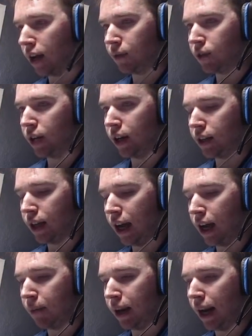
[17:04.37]
infantry at a
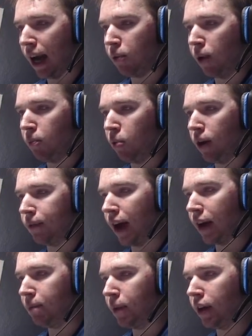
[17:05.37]
time. And I had
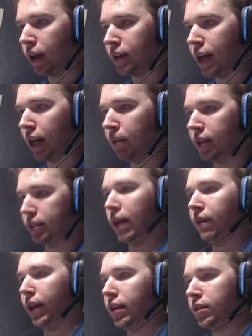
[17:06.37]
1.5 million. It'd taken like
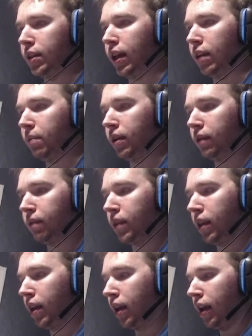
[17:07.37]
7 hits to hit me.
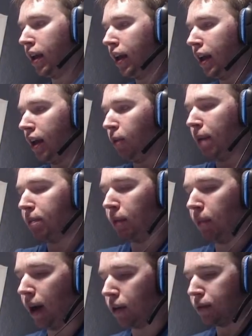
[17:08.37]
And wipe them
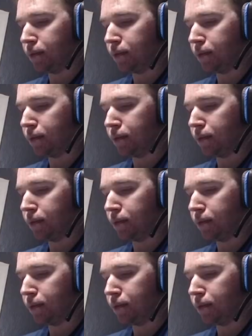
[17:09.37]
out.